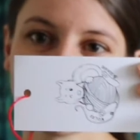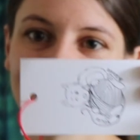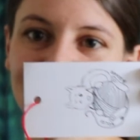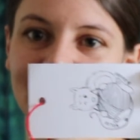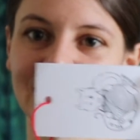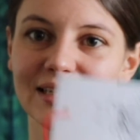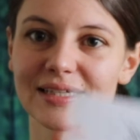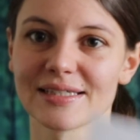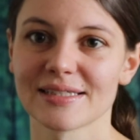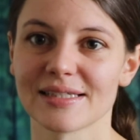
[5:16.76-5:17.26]

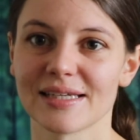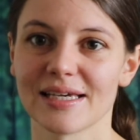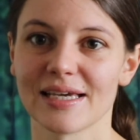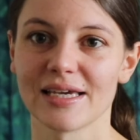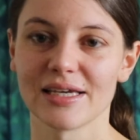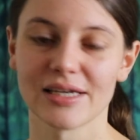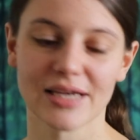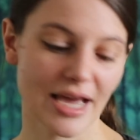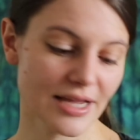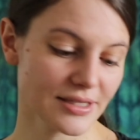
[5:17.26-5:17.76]
has
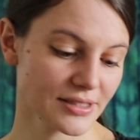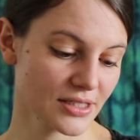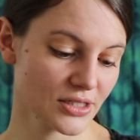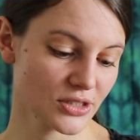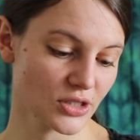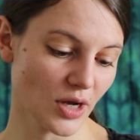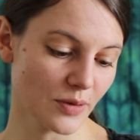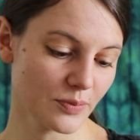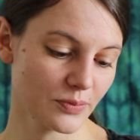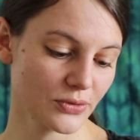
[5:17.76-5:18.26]
a Etsy
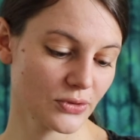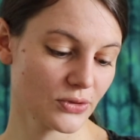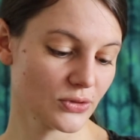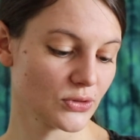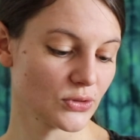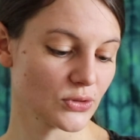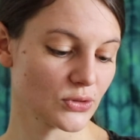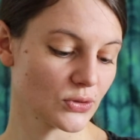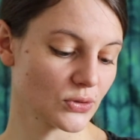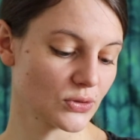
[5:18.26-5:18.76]
shop.
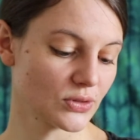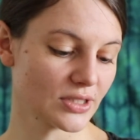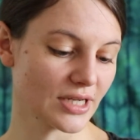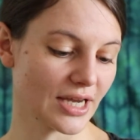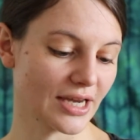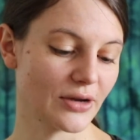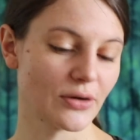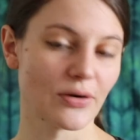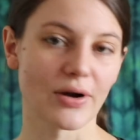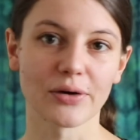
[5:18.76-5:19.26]
You should
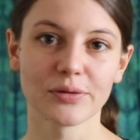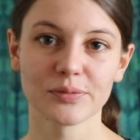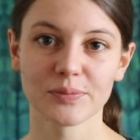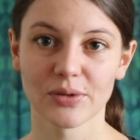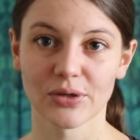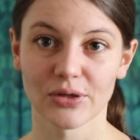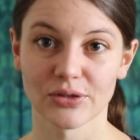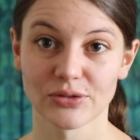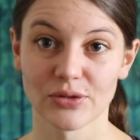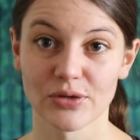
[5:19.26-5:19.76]
check her out
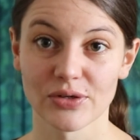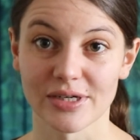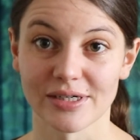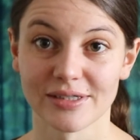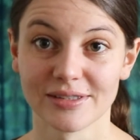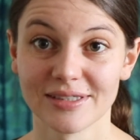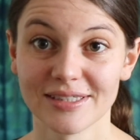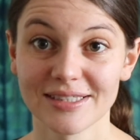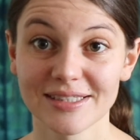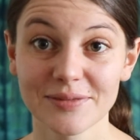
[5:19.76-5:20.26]
because her
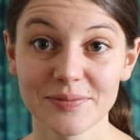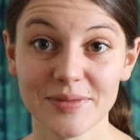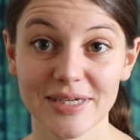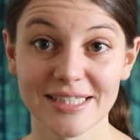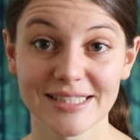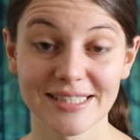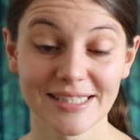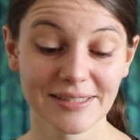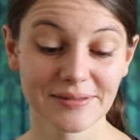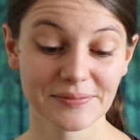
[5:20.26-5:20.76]
yarn is
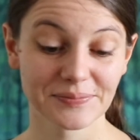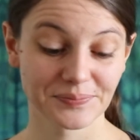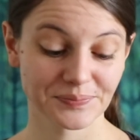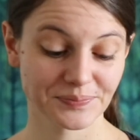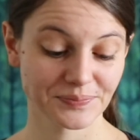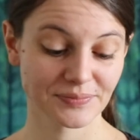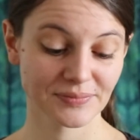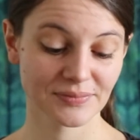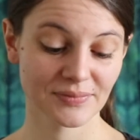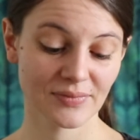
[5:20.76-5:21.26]
amazing.
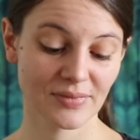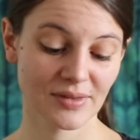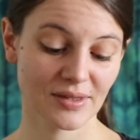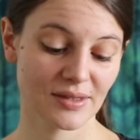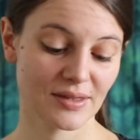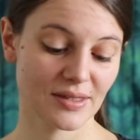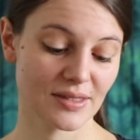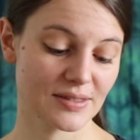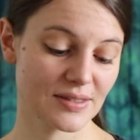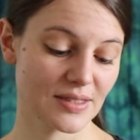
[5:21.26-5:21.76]

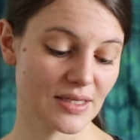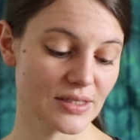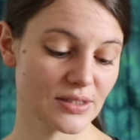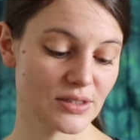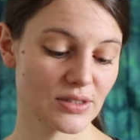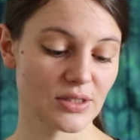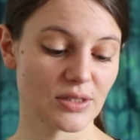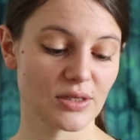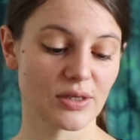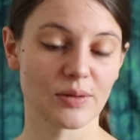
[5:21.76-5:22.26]

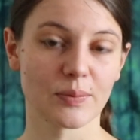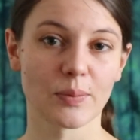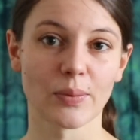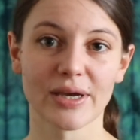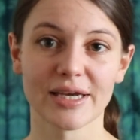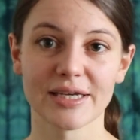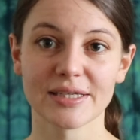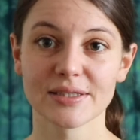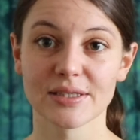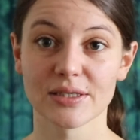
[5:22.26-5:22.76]
The
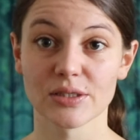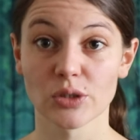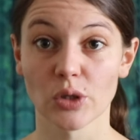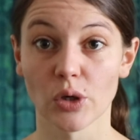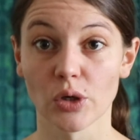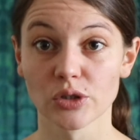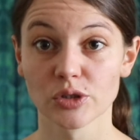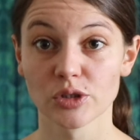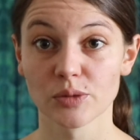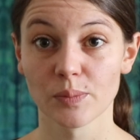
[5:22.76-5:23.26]
base is
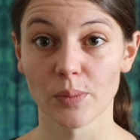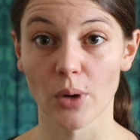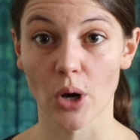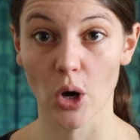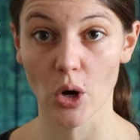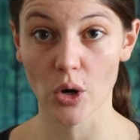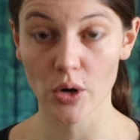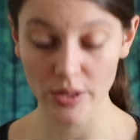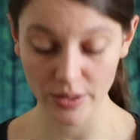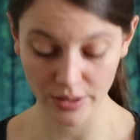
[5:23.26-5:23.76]
called
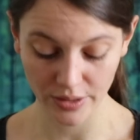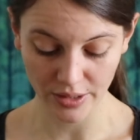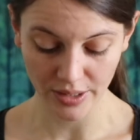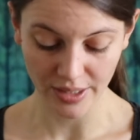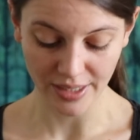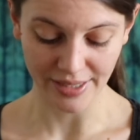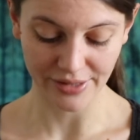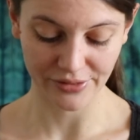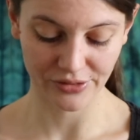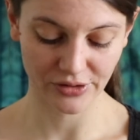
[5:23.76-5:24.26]
Paw,
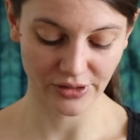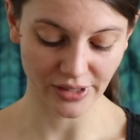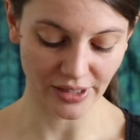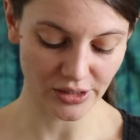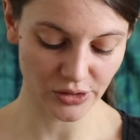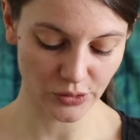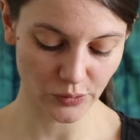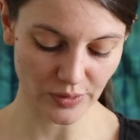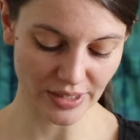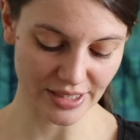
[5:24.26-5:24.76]
and the
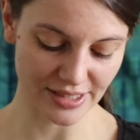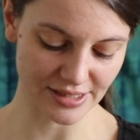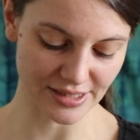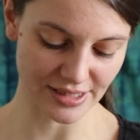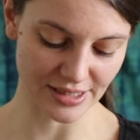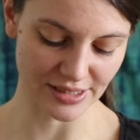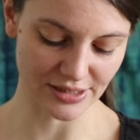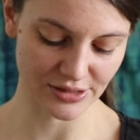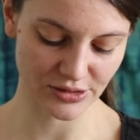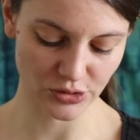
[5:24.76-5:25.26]
colorway
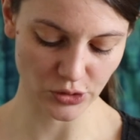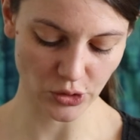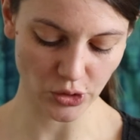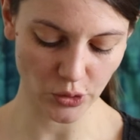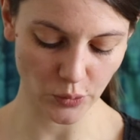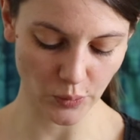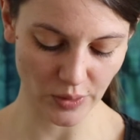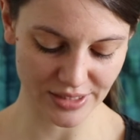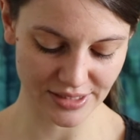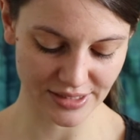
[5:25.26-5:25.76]
is
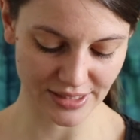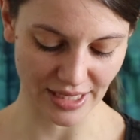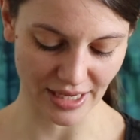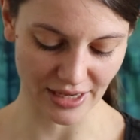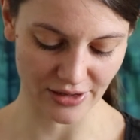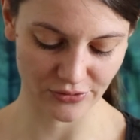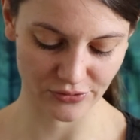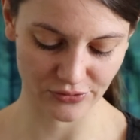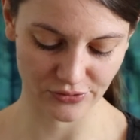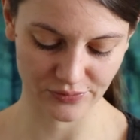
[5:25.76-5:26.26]
Turquoise
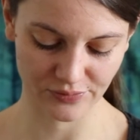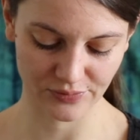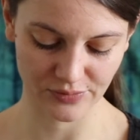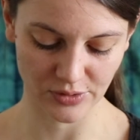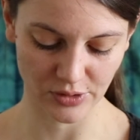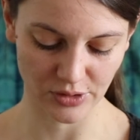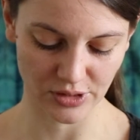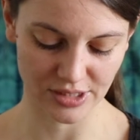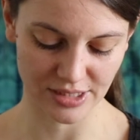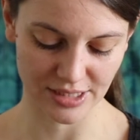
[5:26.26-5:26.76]
Cave.
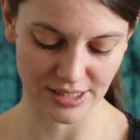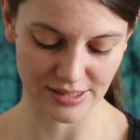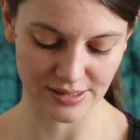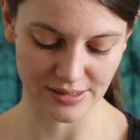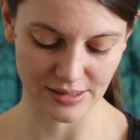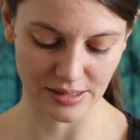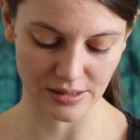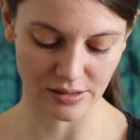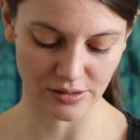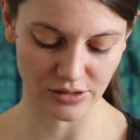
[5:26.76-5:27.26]
It is
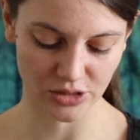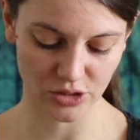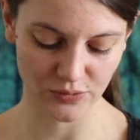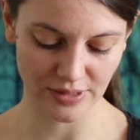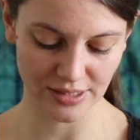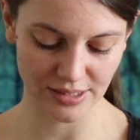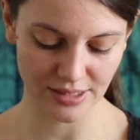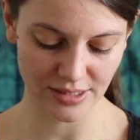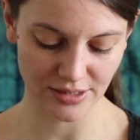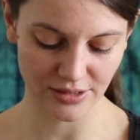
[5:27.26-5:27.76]

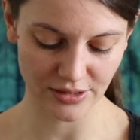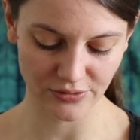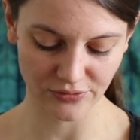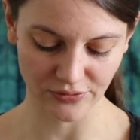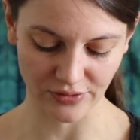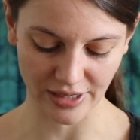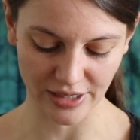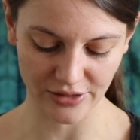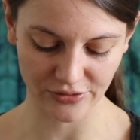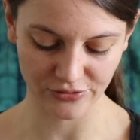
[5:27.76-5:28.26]

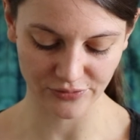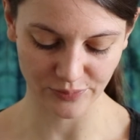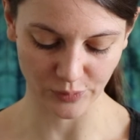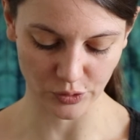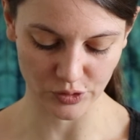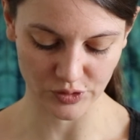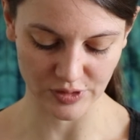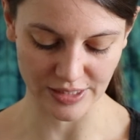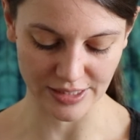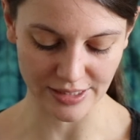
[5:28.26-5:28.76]

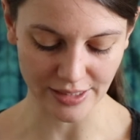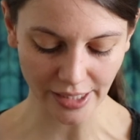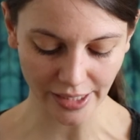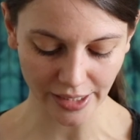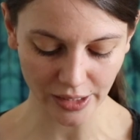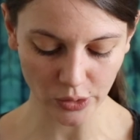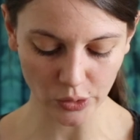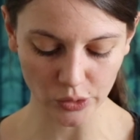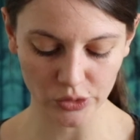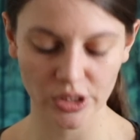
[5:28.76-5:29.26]
25%
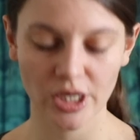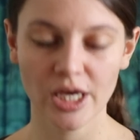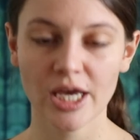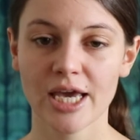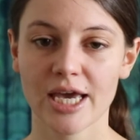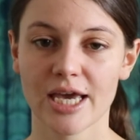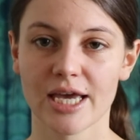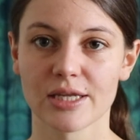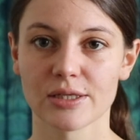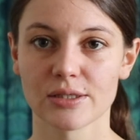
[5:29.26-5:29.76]
nylon
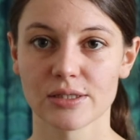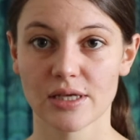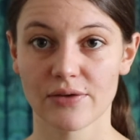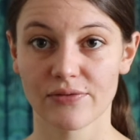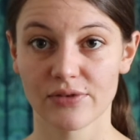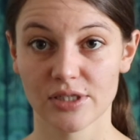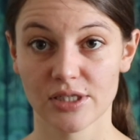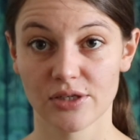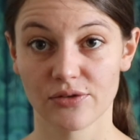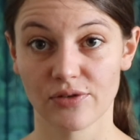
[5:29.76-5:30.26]
and
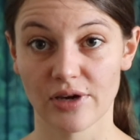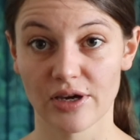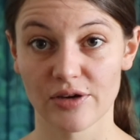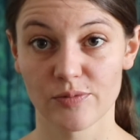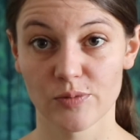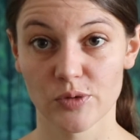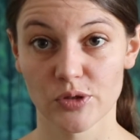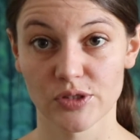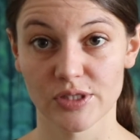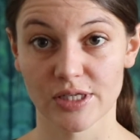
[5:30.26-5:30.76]
75%
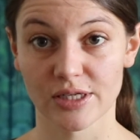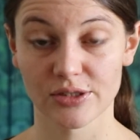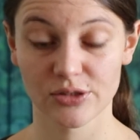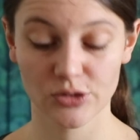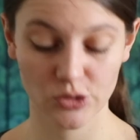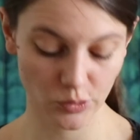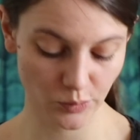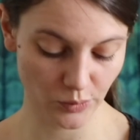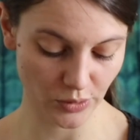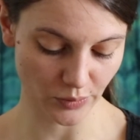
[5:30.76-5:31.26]

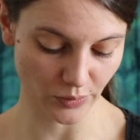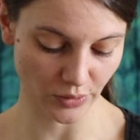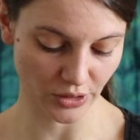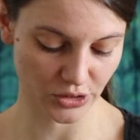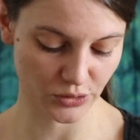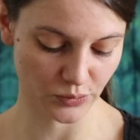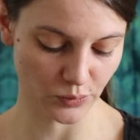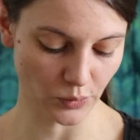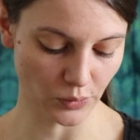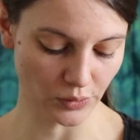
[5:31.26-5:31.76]

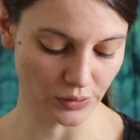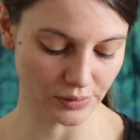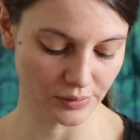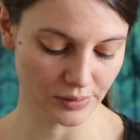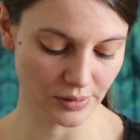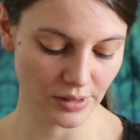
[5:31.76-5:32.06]
superwash wool.